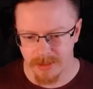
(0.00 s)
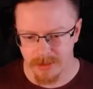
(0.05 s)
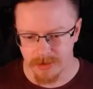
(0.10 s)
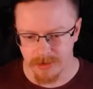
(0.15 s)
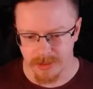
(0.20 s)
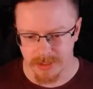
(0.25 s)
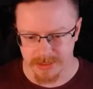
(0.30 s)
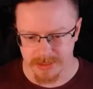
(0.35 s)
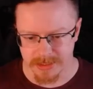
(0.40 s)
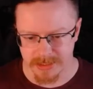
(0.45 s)

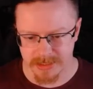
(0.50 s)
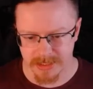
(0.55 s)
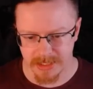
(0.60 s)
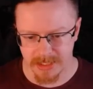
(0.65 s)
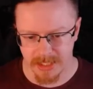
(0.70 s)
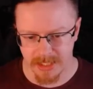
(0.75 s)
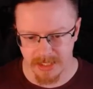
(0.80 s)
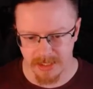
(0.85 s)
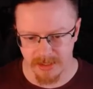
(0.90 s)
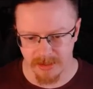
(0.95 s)
You can
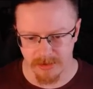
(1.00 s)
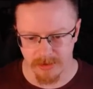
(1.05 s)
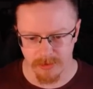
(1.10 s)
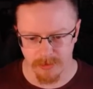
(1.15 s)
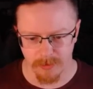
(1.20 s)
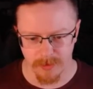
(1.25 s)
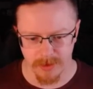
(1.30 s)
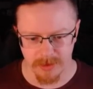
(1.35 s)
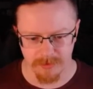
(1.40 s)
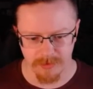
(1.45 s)
see here
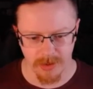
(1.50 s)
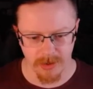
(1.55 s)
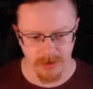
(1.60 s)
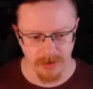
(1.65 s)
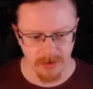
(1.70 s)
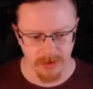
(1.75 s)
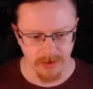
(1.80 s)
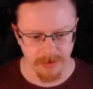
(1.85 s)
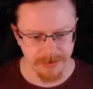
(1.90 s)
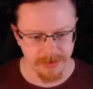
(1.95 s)
we've
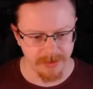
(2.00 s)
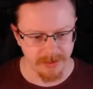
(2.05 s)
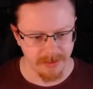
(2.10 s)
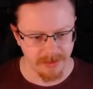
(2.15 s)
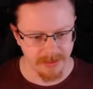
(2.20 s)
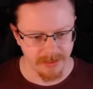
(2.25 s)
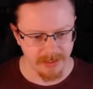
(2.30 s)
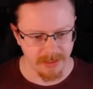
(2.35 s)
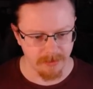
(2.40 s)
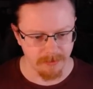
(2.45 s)
got
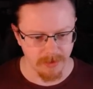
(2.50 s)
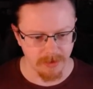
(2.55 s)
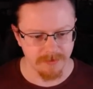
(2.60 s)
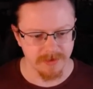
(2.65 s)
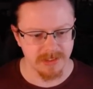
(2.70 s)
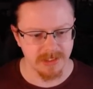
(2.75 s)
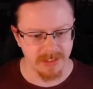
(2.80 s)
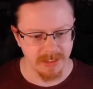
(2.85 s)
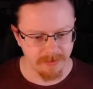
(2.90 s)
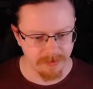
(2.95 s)

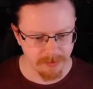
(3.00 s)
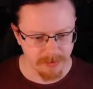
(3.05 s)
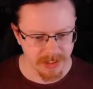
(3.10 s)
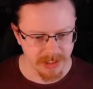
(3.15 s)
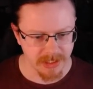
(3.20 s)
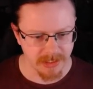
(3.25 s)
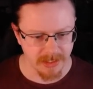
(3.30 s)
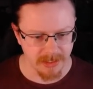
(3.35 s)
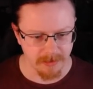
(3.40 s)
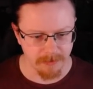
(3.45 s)
obviously the
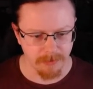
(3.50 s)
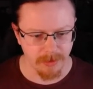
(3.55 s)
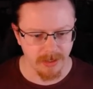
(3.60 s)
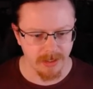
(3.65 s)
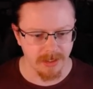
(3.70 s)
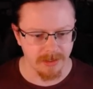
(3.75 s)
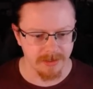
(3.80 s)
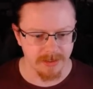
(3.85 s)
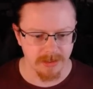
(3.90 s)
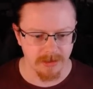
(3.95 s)
information, the
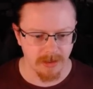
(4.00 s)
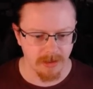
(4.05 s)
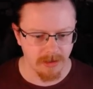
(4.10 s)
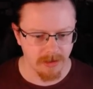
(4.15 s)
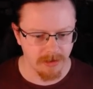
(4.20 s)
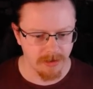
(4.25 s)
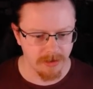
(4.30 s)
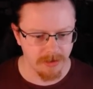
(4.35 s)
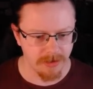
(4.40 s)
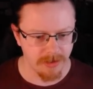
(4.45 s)
implant,
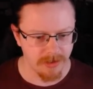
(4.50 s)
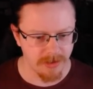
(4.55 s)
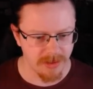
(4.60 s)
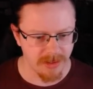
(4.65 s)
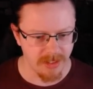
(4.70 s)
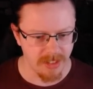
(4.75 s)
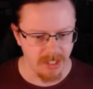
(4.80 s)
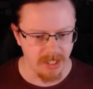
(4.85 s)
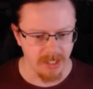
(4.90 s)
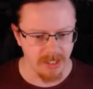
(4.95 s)
how
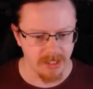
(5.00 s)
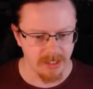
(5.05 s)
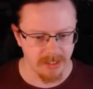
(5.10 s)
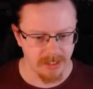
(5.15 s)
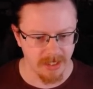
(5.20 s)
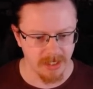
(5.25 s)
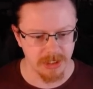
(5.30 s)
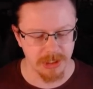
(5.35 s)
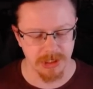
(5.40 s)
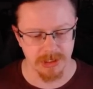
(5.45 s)
the
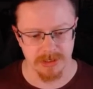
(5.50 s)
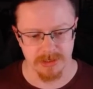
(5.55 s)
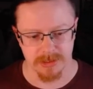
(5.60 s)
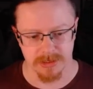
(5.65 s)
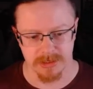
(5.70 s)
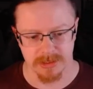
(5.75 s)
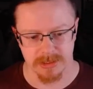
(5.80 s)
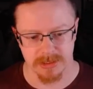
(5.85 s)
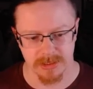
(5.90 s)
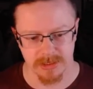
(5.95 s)

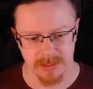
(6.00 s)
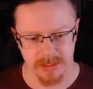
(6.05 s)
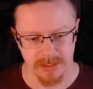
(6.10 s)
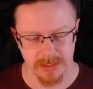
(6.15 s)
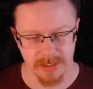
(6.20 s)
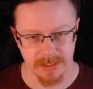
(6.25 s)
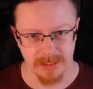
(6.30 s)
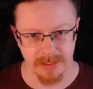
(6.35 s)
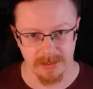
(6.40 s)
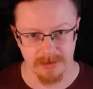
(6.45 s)
connection's
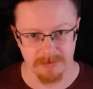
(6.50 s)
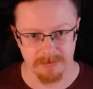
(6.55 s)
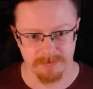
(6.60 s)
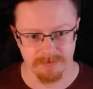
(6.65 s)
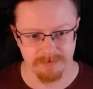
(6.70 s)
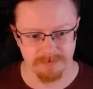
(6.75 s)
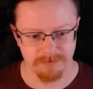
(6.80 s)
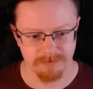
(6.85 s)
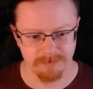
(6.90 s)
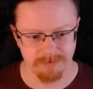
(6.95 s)

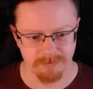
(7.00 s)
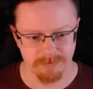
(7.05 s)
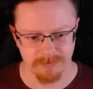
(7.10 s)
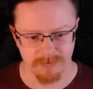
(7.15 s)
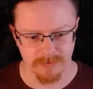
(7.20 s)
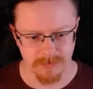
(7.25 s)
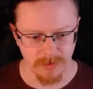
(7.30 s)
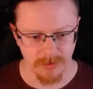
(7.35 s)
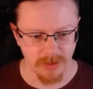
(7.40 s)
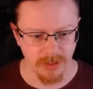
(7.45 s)

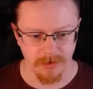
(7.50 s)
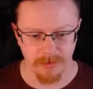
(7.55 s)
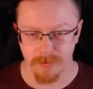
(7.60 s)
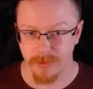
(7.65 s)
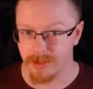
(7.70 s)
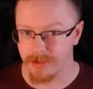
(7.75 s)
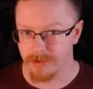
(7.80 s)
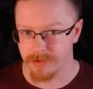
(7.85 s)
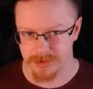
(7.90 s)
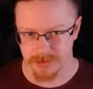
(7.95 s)

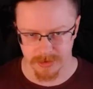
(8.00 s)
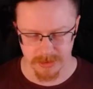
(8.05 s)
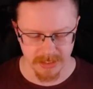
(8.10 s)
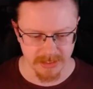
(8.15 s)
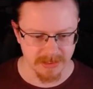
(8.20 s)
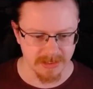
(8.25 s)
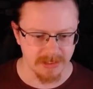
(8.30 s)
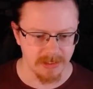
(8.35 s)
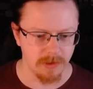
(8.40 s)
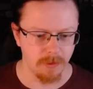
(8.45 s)
done, whether it's through
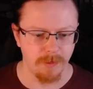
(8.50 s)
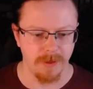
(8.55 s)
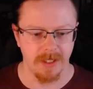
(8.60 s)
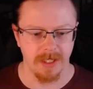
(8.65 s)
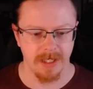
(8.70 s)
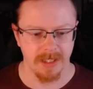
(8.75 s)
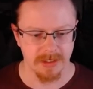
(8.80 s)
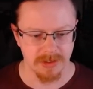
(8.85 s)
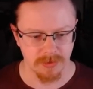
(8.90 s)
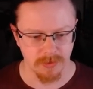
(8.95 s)

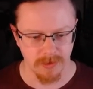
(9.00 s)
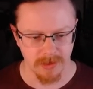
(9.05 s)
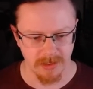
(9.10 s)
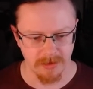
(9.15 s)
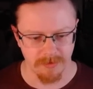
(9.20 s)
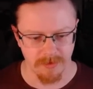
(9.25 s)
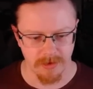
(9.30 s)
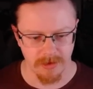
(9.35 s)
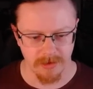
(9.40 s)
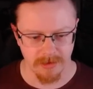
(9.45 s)
HTTPS,
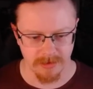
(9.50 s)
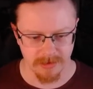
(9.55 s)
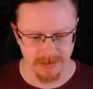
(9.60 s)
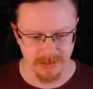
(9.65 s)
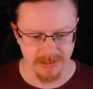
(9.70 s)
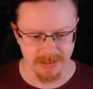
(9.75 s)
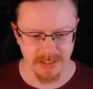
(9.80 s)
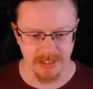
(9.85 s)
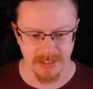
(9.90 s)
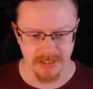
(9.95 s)
whatever,
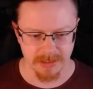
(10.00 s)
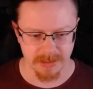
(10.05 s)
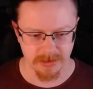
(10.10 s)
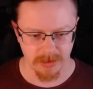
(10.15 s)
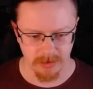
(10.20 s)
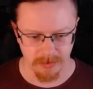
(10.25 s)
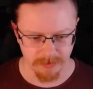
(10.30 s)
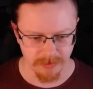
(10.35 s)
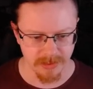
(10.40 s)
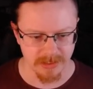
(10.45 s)
in this case
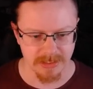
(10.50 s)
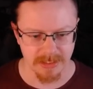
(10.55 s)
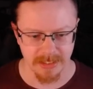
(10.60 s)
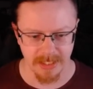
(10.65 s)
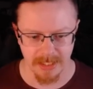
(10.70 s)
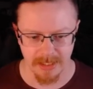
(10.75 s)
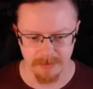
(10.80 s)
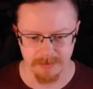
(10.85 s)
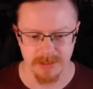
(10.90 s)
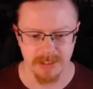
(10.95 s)

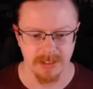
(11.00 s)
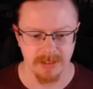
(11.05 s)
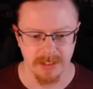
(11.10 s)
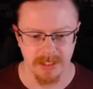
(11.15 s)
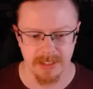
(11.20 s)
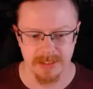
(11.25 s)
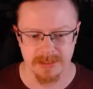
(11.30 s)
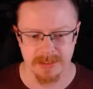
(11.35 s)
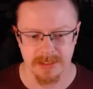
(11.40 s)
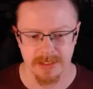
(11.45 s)
obviously
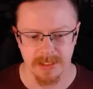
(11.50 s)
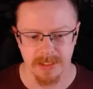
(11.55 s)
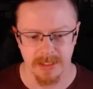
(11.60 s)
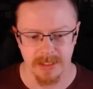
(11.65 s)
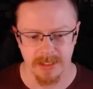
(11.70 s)
MTLS,